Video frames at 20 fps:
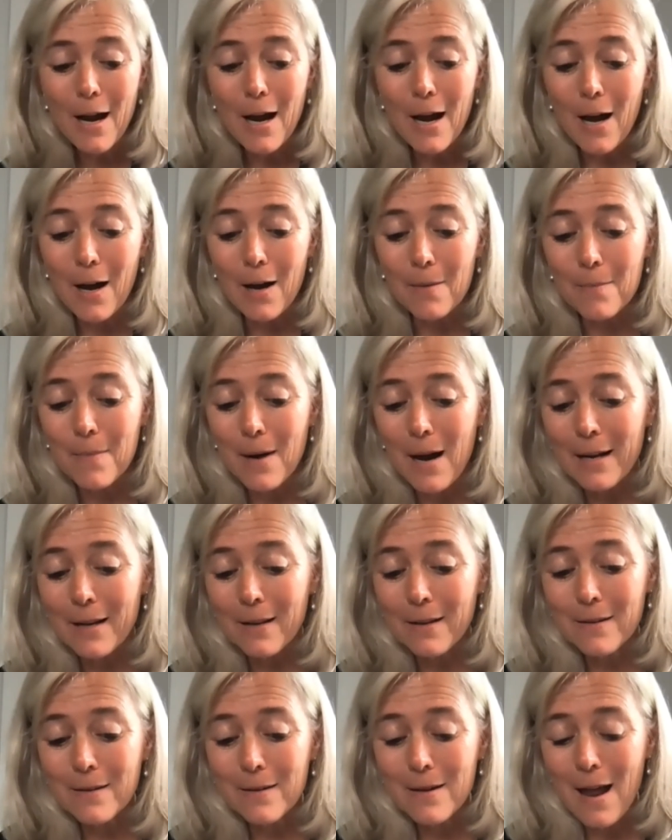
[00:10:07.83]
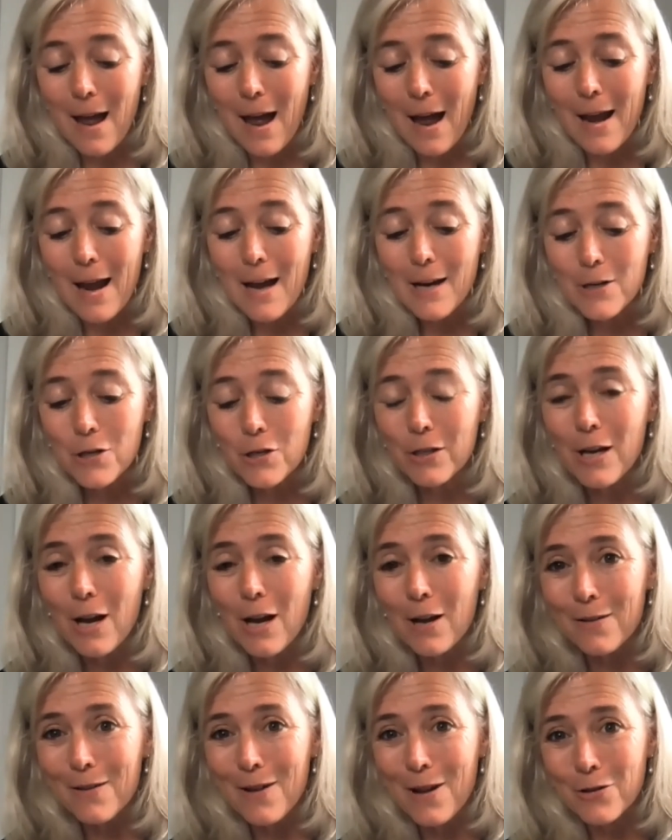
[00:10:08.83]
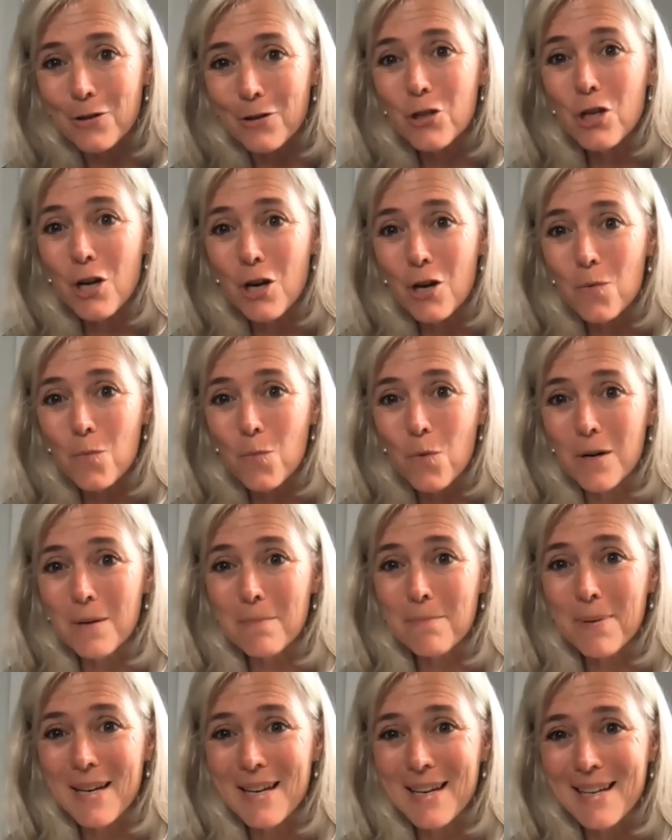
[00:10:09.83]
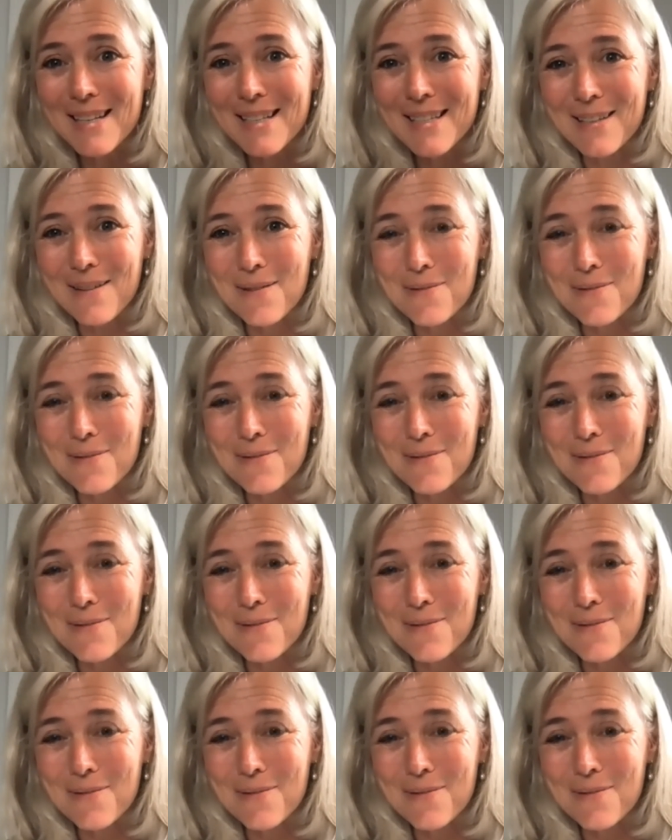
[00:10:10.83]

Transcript: Um, I I actually I'll I'll share one piece.